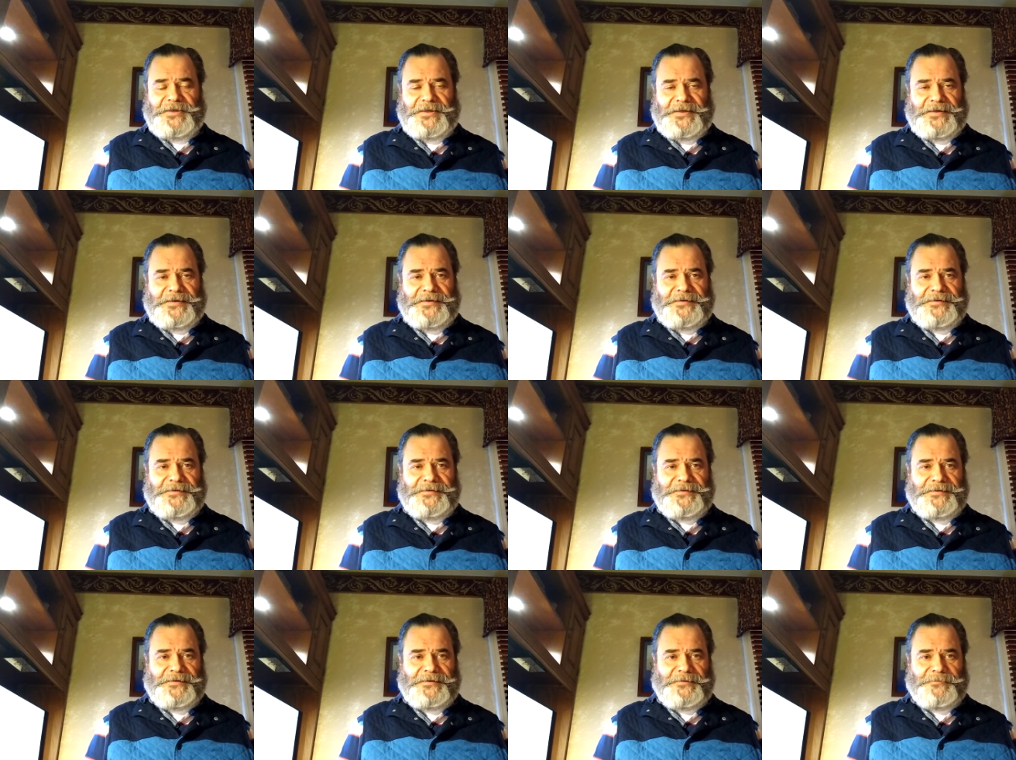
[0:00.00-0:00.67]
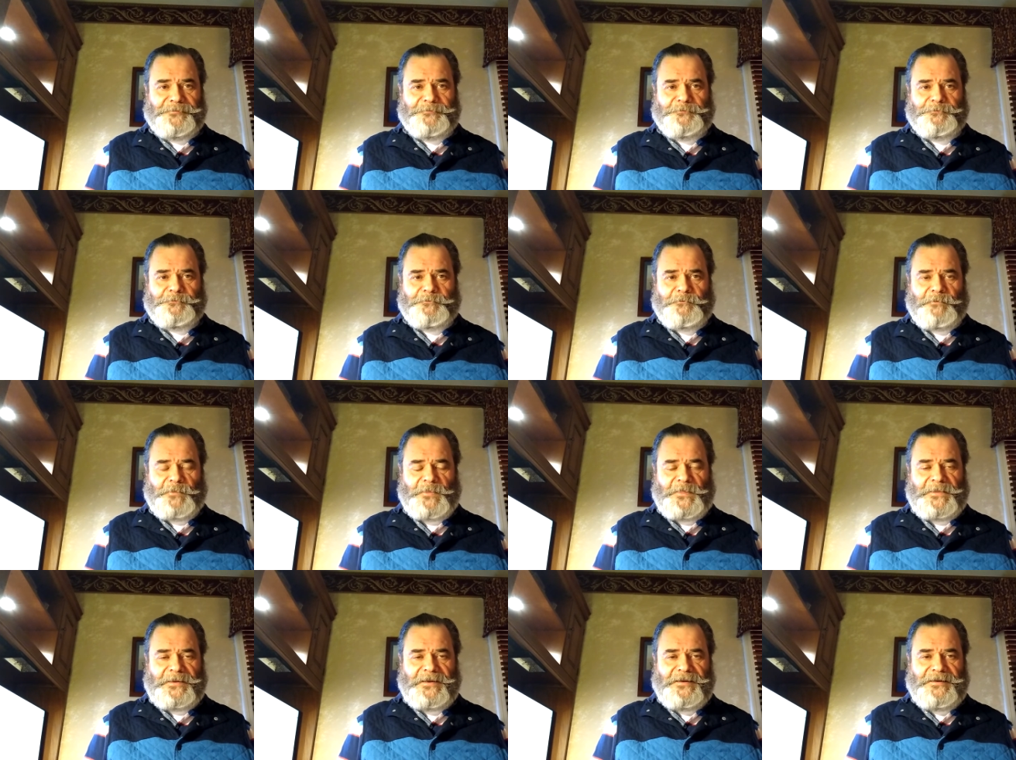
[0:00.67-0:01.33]
And
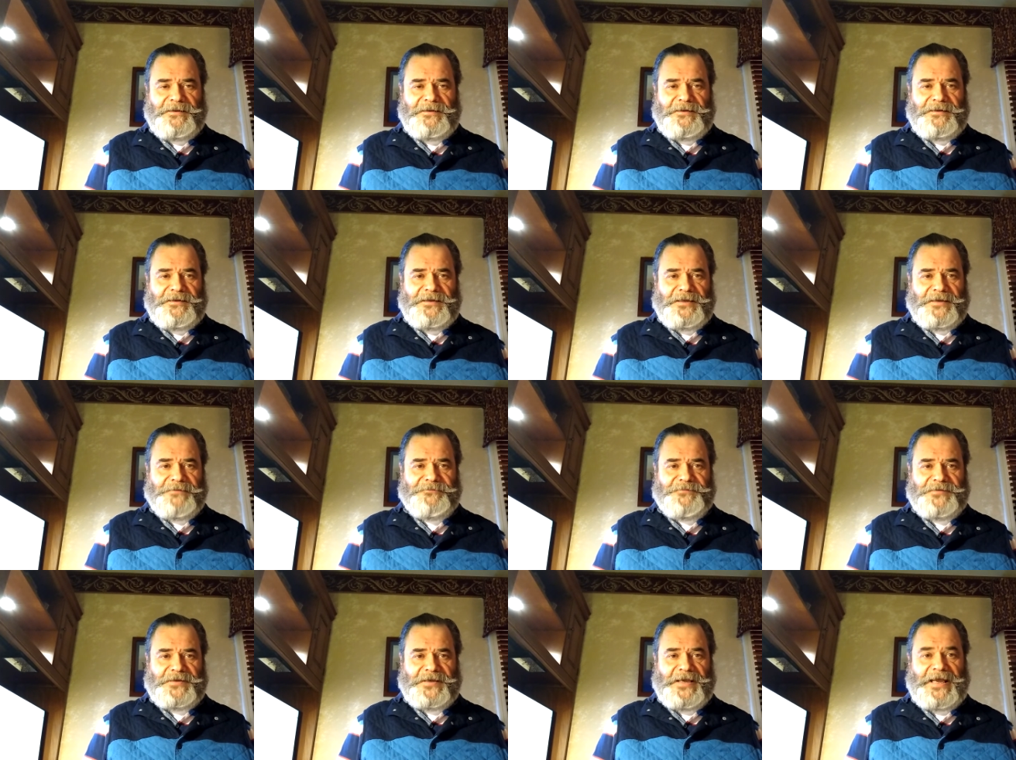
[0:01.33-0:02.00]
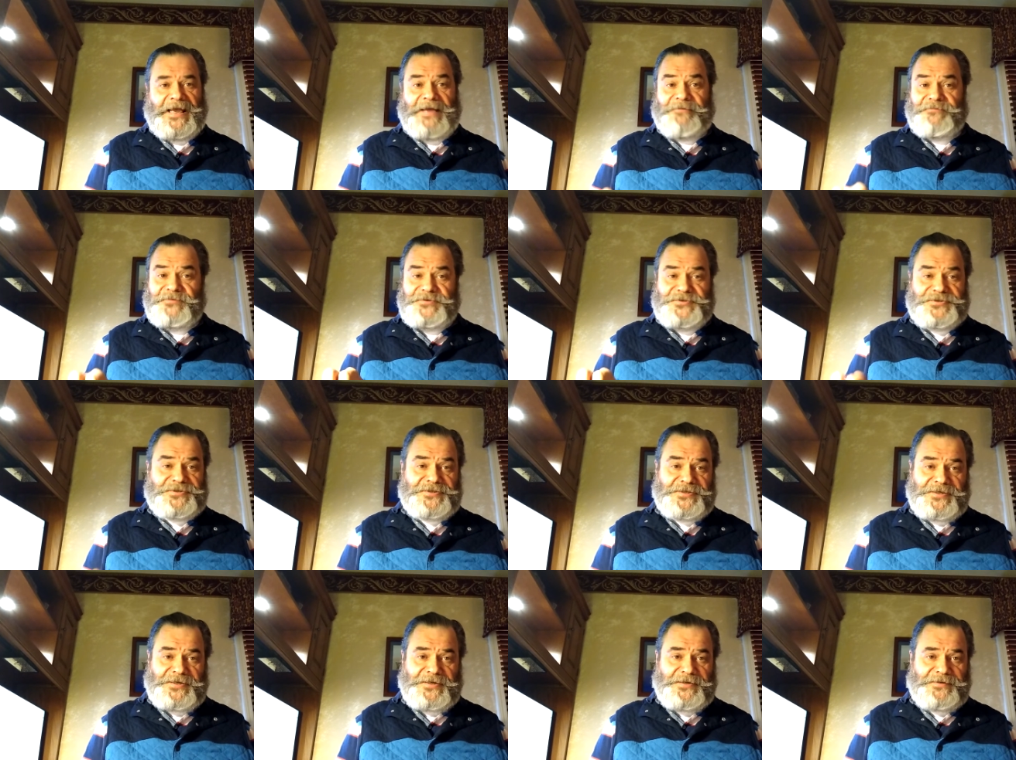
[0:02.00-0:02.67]
if you haven't
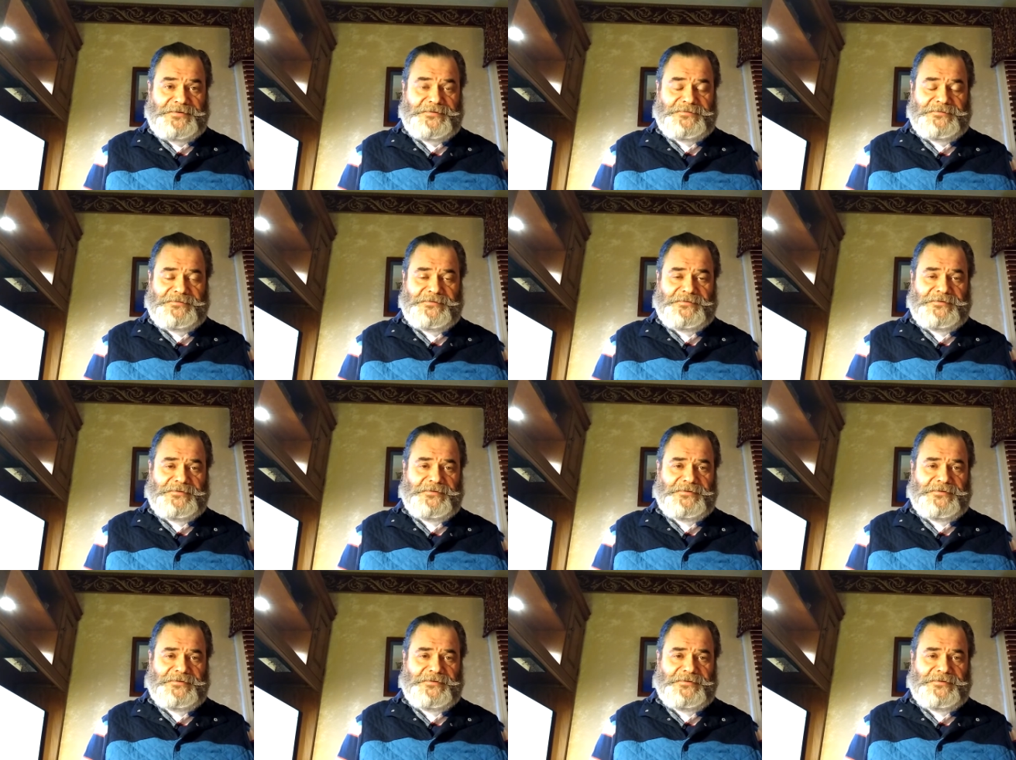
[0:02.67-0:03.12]
seen